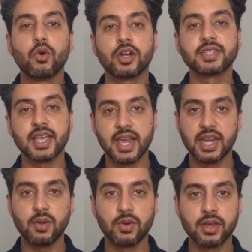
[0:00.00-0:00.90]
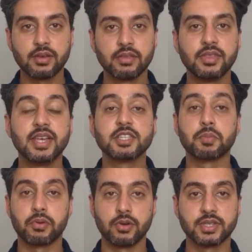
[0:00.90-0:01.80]
works anywhere there's a
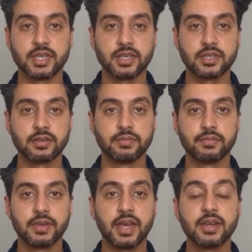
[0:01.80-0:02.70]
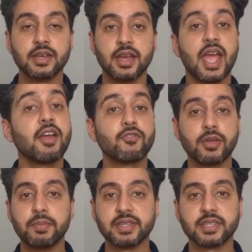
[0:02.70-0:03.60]
process, and
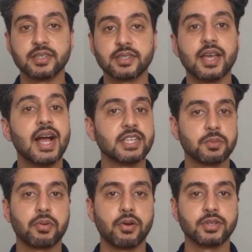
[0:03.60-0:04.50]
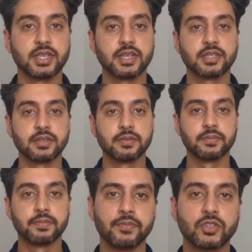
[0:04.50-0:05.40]
every business has a process.
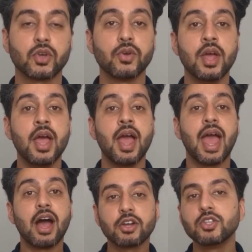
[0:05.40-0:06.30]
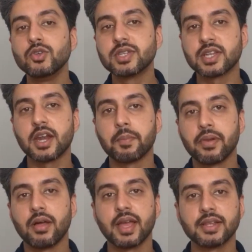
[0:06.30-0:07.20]
So how can you start
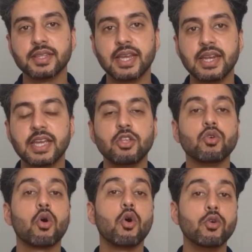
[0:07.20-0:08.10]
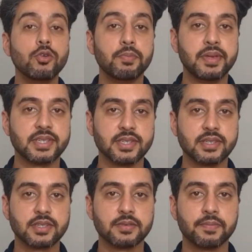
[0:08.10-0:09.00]
applying lean in your own
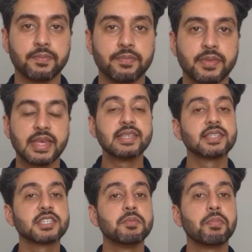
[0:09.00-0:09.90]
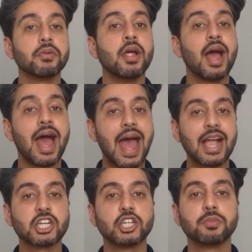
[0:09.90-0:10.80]
business? Here's a simple,
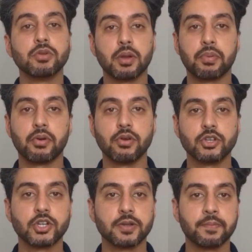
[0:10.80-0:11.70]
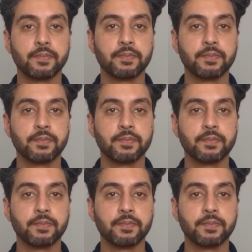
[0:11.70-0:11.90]
actionable approach.